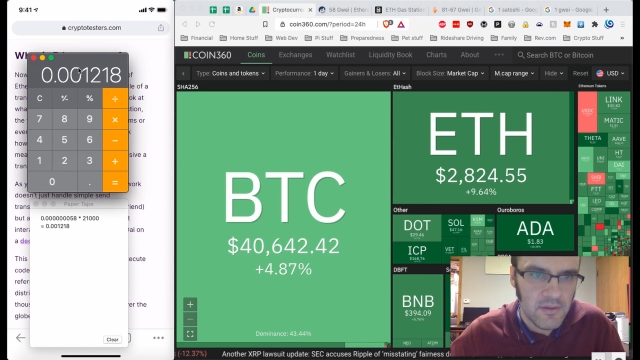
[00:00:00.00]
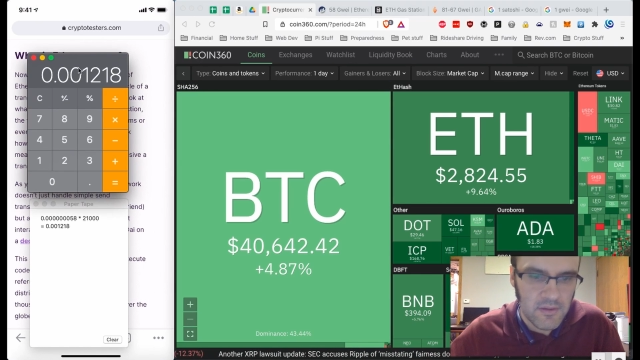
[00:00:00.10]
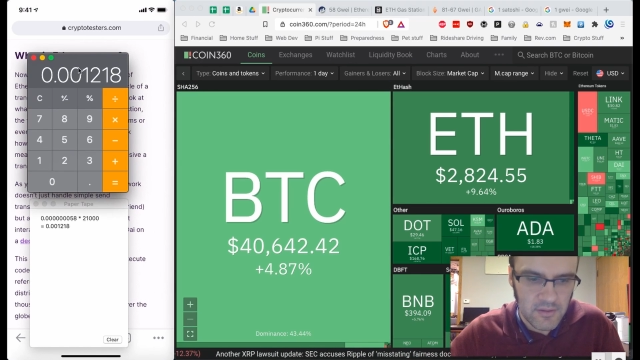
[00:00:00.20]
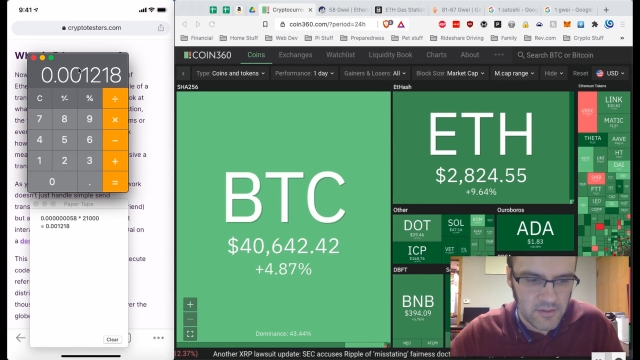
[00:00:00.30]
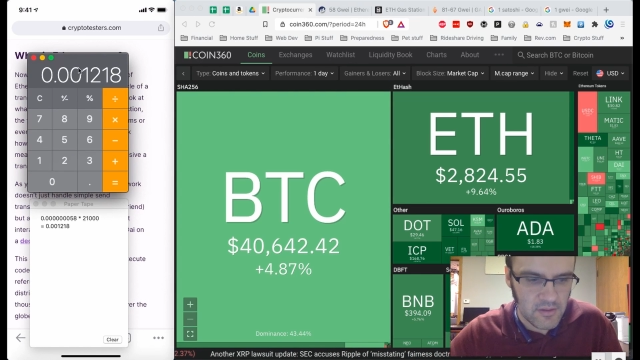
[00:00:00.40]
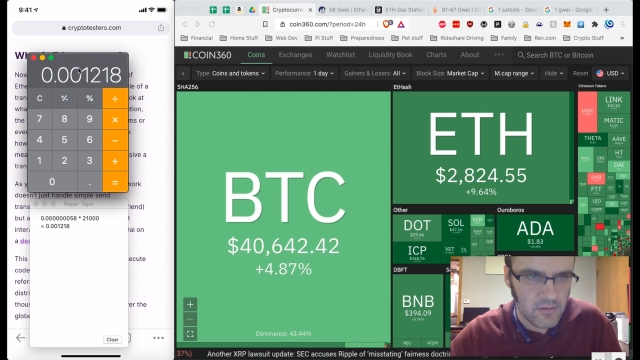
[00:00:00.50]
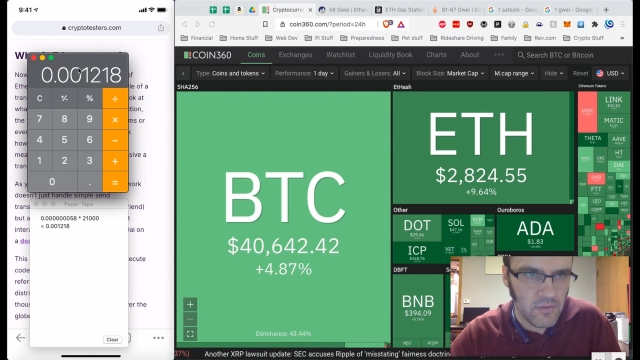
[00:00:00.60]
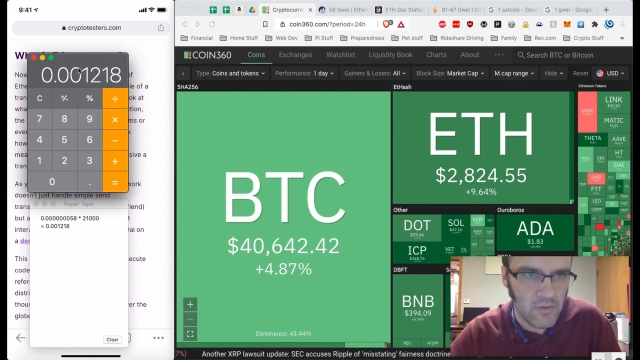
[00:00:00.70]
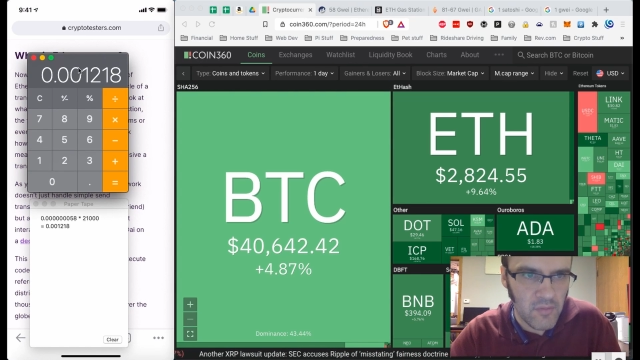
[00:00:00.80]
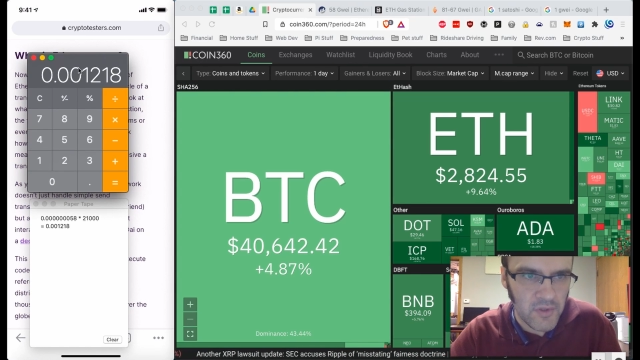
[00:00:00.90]
so
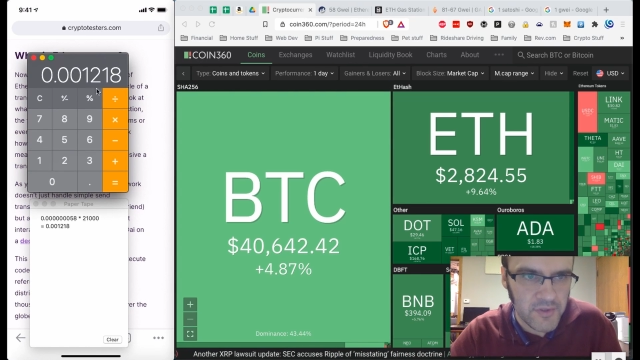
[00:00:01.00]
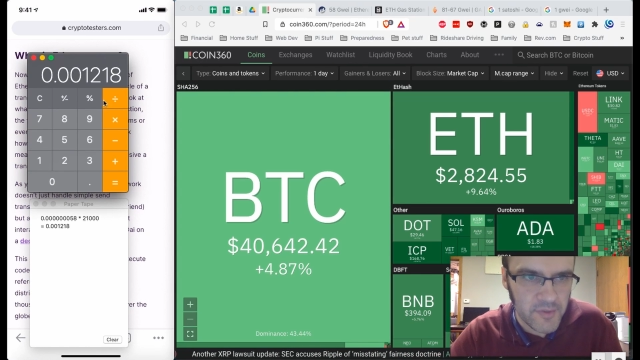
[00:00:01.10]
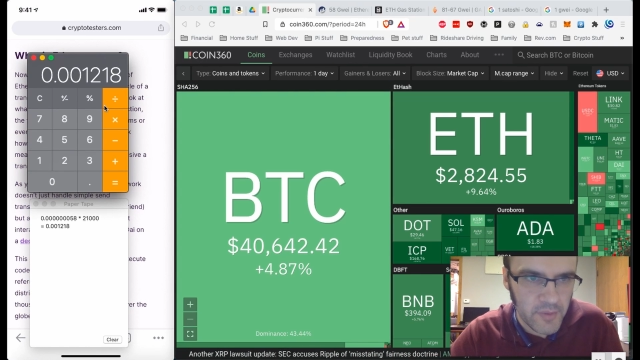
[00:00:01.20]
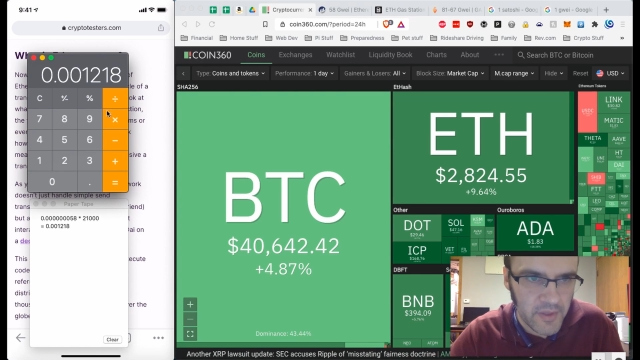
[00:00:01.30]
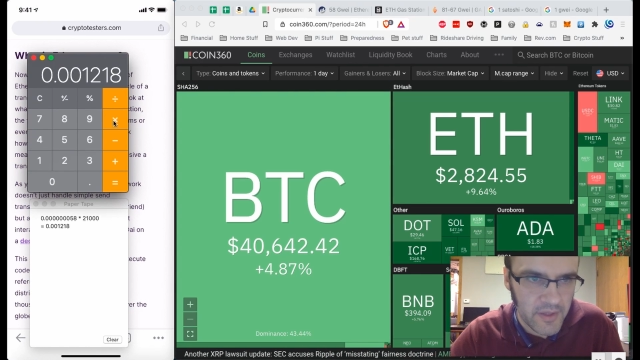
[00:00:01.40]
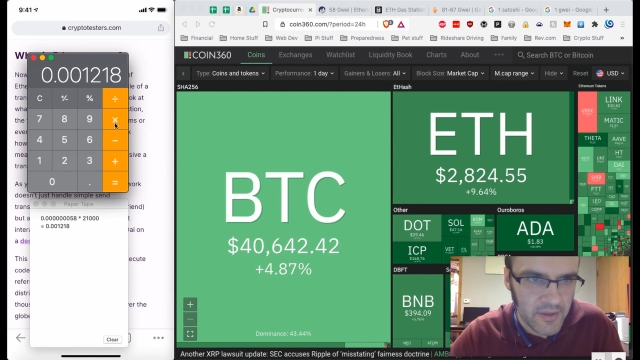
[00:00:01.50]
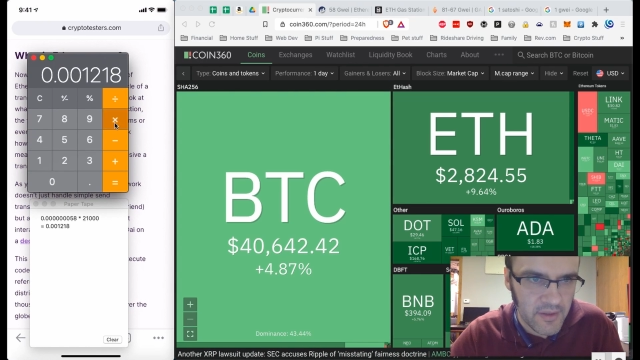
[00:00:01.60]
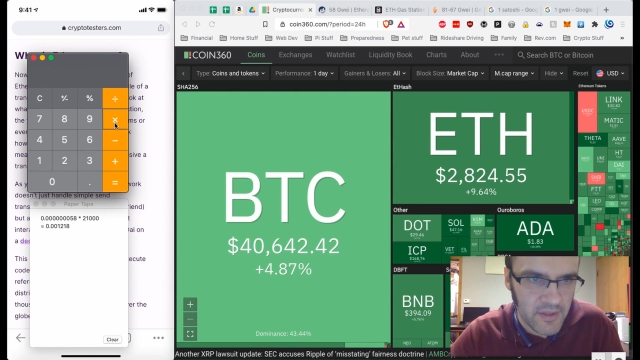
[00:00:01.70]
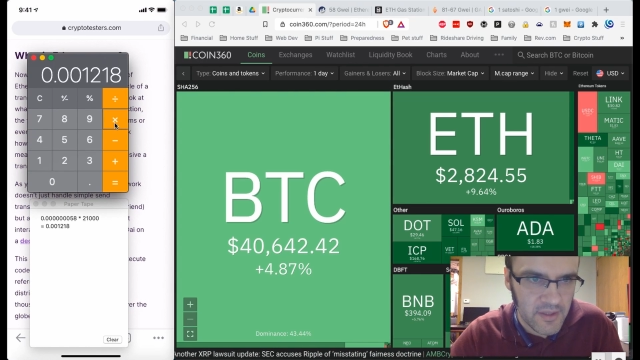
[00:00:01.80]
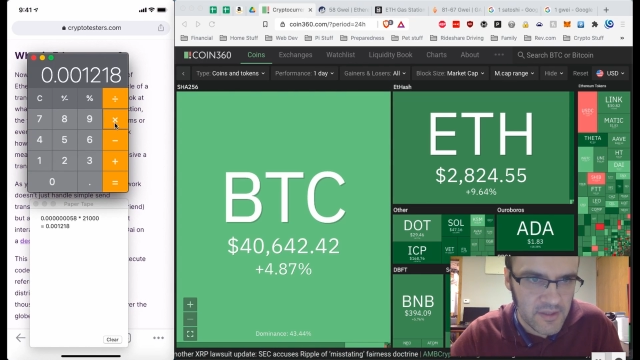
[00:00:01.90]
we'll multiply
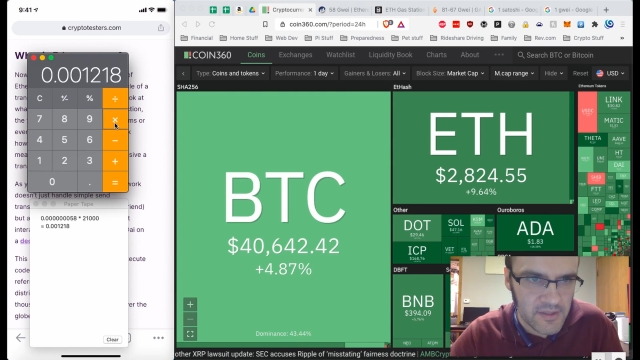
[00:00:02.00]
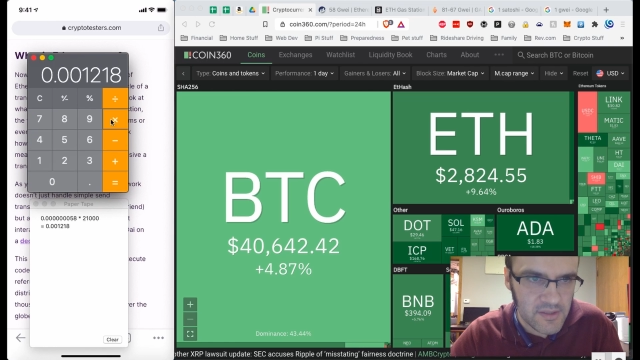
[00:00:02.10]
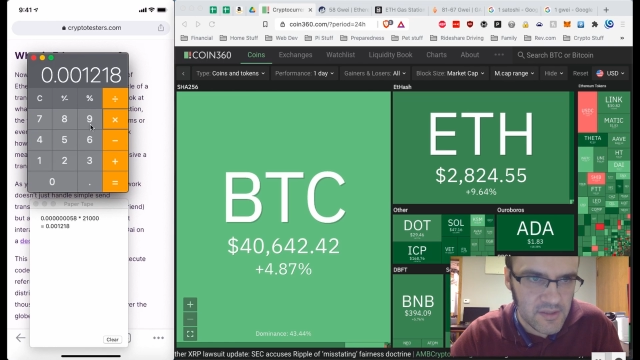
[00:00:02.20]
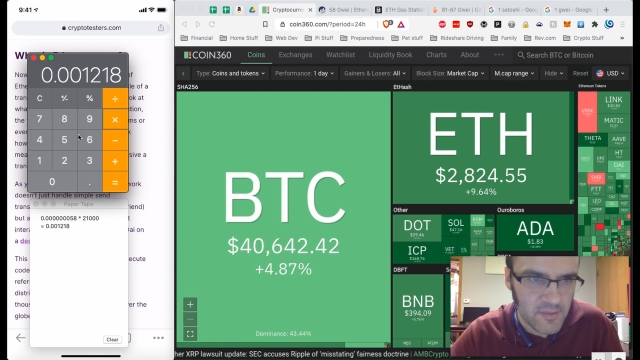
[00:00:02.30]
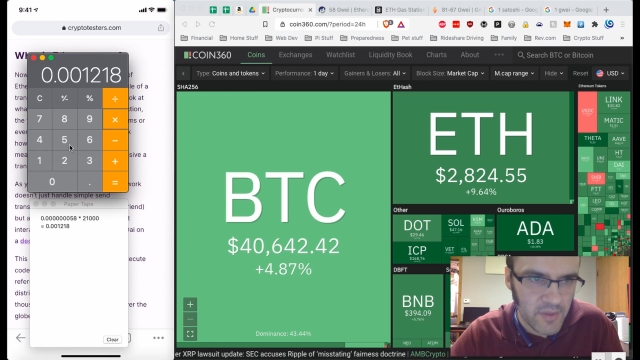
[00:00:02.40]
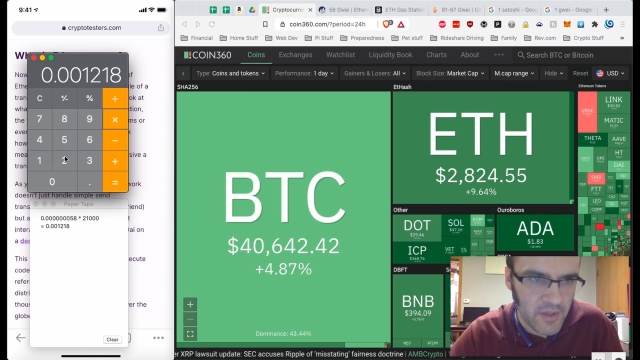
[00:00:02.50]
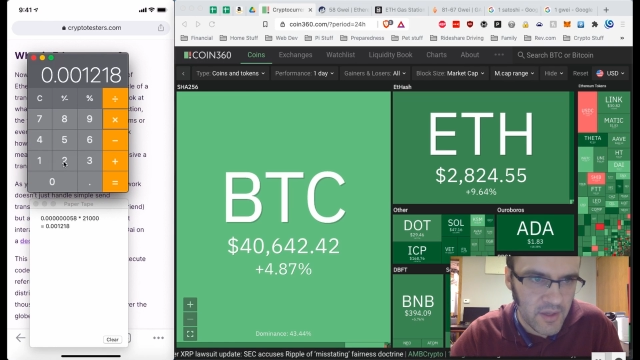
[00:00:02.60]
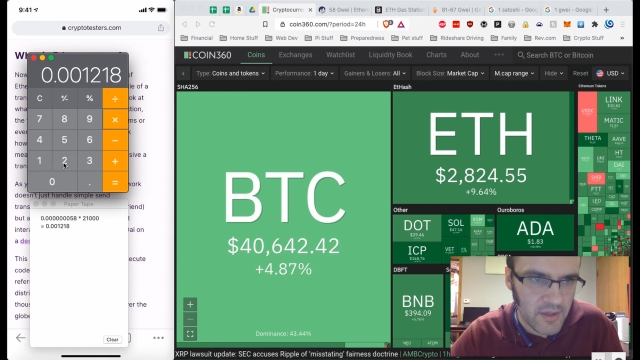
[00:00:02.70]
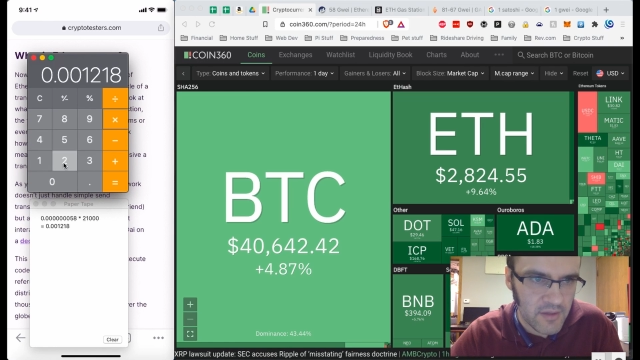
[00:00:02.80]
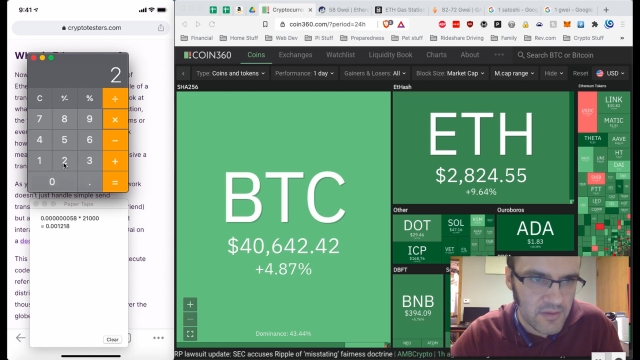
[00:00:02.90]
this by